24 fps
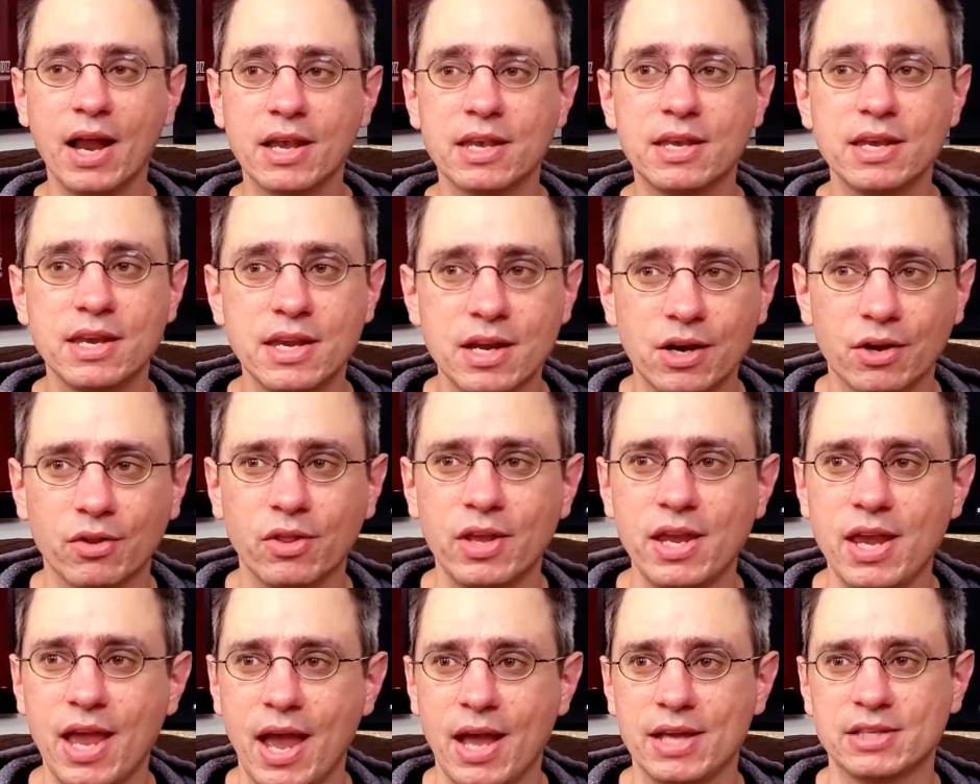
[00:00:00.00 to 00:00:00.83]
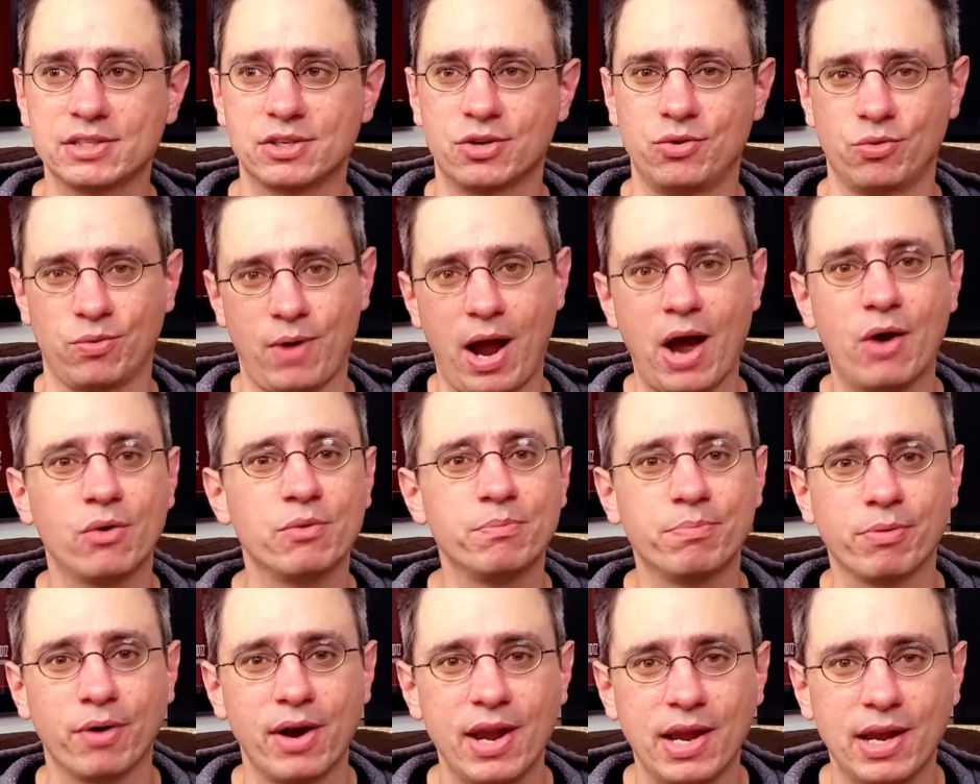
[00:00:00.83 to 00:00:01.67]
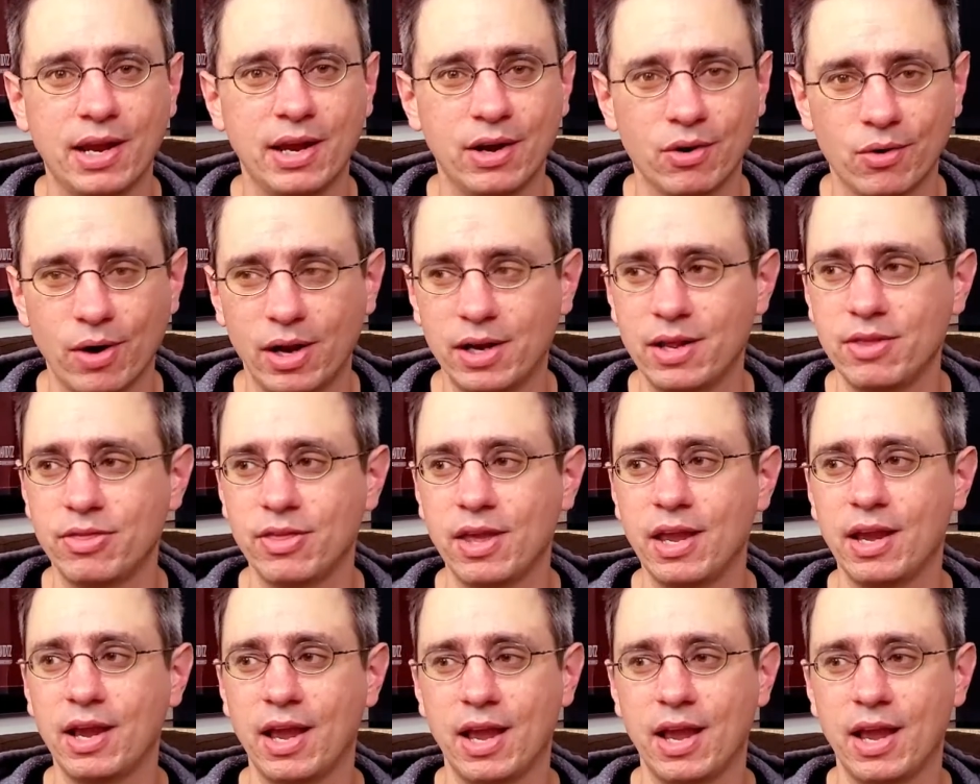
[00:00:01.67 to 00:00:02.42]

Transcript: nearly as groundbreaking or anything